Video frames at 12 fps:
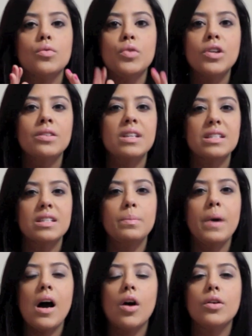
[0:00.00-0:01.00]
realness
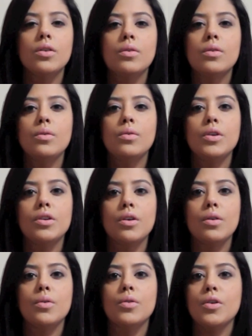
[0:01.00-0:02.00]
about you, you
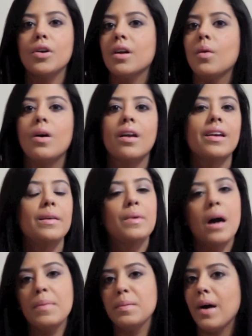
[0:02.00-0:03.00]
know, they're going to want to keep
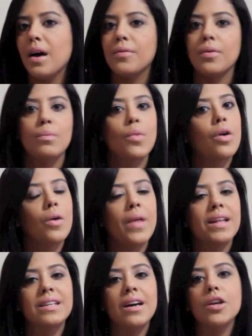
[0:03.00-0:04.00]
coming back for more,
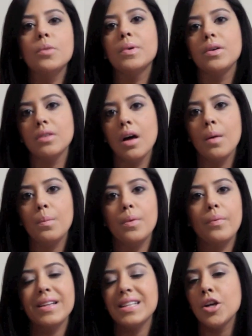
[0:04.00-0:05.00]
and that's how you build up
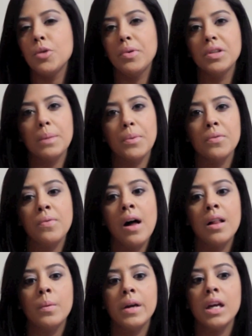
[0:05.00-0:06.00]
your
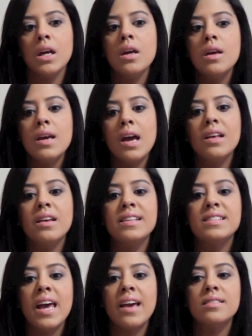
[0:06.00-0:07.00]
following.
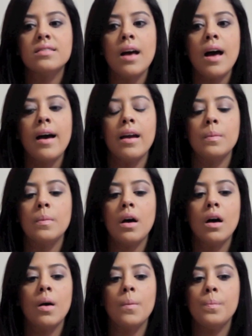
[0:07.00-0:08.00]
It takes
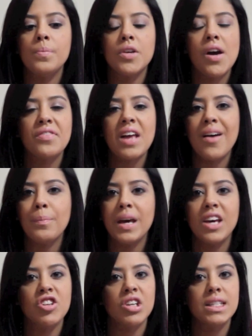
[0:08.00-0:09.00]
time. You have to have
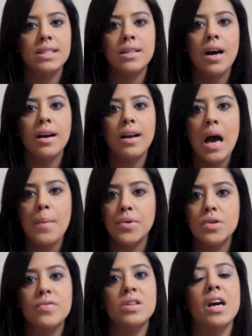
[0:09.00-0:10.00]
patience. It's not going to
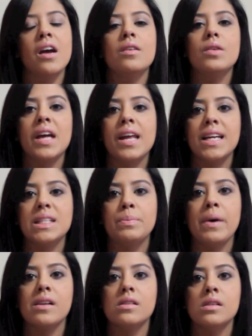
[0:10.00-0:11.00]
happen overnight. You can't
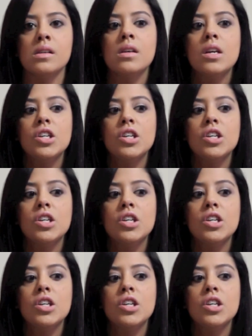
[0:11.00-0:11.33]
expect to